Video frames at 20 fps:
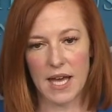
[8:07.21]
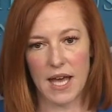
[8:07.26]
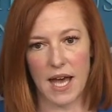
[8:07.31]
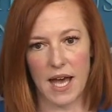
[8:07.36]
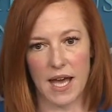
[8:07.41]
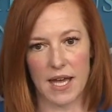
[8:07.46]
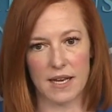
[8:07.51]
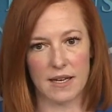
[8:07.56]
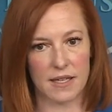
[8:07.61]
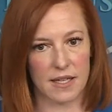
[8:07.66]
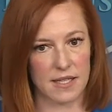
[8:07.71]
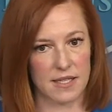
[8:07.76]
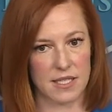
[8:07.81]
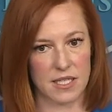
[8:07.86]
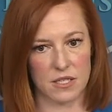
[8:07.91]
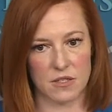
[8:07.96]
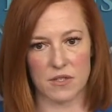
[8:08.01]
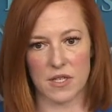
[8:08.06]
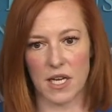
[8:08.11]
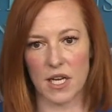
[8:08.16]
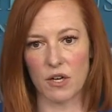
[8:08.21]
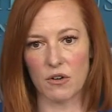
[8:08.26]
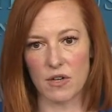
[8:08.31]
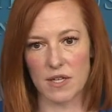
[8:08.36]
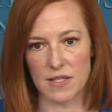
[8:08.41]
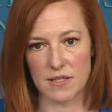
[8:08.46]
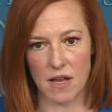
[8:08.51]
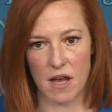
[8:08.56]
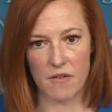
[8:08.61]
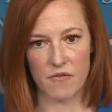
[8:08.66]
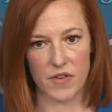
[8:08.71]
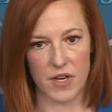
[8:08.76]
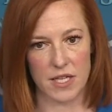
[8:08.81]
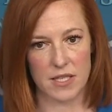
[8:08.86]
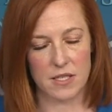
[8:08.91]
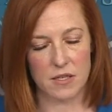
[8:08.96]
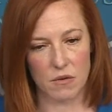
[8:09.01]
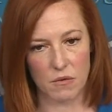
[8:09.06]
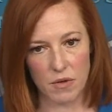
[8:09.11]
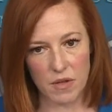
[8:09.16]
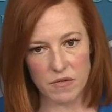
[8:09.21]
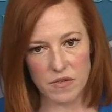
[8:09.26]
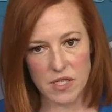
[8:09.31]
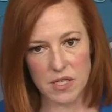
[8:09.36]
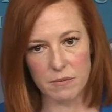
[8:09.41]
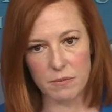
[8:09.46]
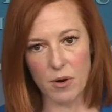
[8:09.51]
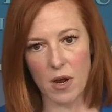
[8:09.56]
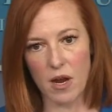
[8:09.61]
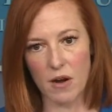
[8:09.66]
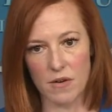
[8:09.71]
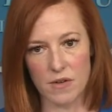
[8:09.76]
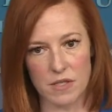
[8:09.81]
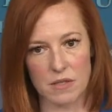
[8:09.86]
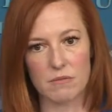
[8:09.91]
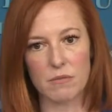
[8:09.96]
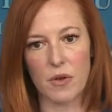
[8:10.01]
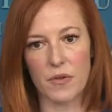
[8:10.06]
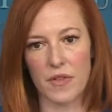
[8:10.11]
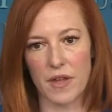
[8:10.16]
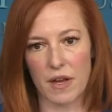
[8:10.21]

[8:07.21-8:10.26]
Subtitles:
and continue to increase confidence. We have seen progress in both